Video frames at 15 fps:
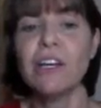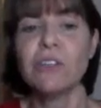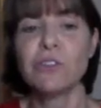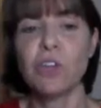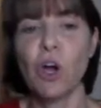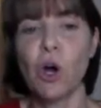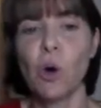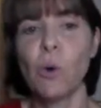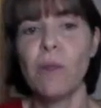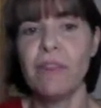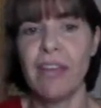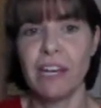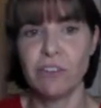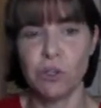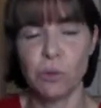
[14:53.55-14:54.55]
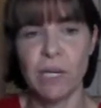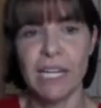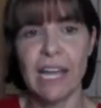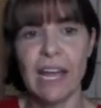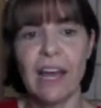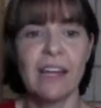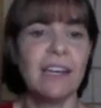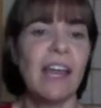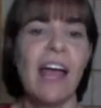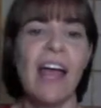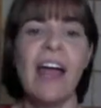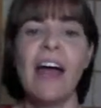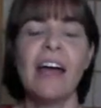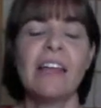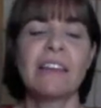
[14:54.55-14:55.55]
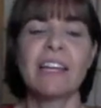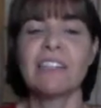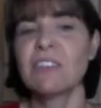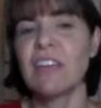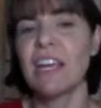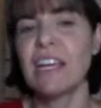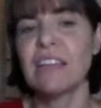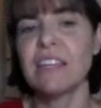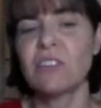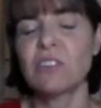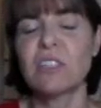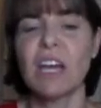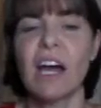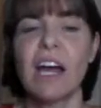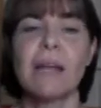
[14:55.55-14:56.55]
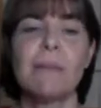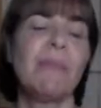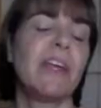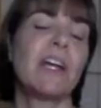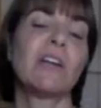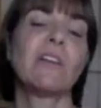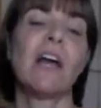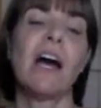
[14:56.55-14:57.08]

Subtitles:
So they do it again. And let's say this time they're